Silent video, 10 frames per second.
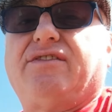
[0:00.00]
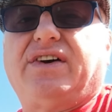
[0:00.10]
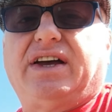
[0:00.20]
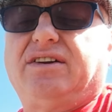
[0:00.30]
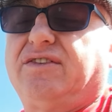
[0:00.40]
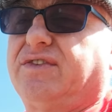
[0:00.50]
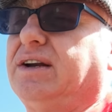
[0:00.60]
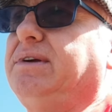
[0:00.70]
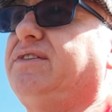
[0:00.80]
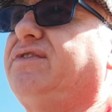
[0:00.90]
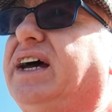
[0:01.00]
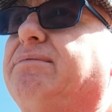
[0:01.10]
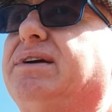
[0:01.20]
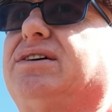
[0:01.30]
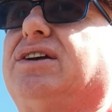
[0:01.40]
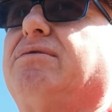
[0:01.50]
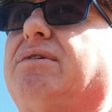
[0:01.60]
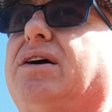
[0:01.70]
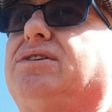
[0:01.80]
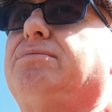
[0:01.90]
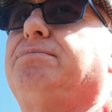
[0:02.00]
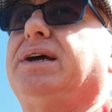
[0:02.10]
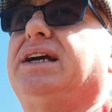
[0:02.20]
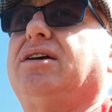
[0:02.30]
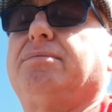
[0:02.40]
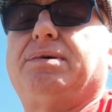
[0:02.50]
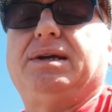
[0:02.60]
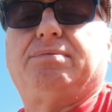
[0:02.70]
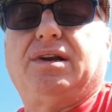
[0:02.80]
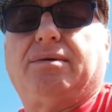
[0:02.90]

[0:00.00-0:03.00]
and I've got to be fair, because I do pick a lot of people up,